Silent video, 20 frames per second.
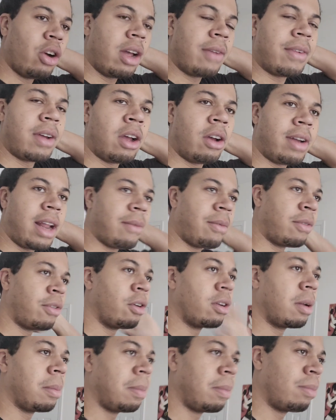I only ever heard that
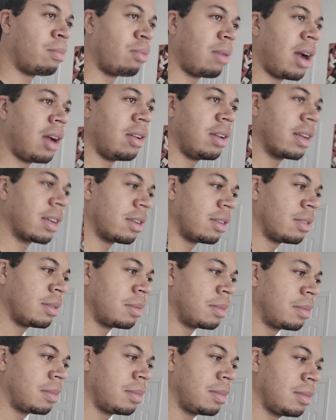referred to brown liquor.
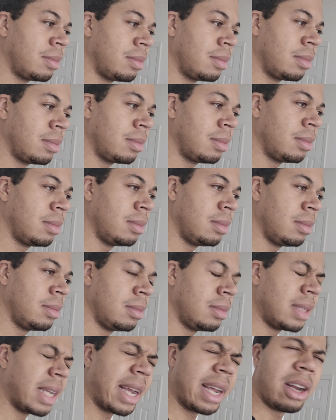
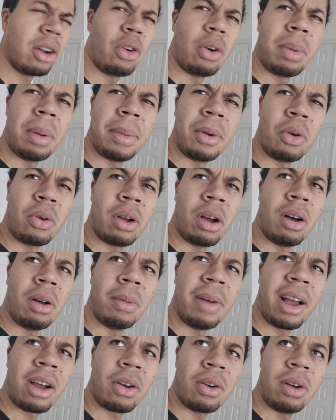Then again, the only people who call
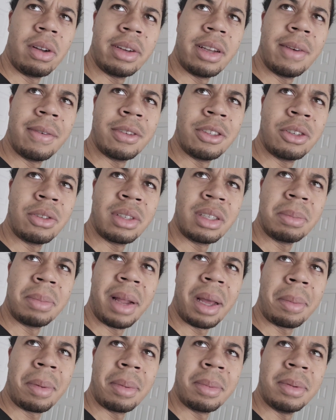alcohol devil juice is
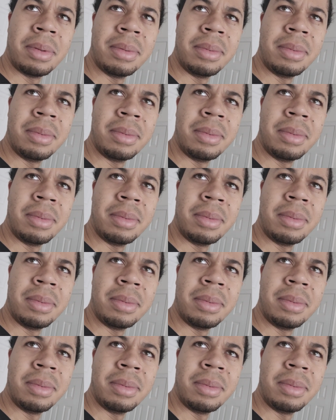black people.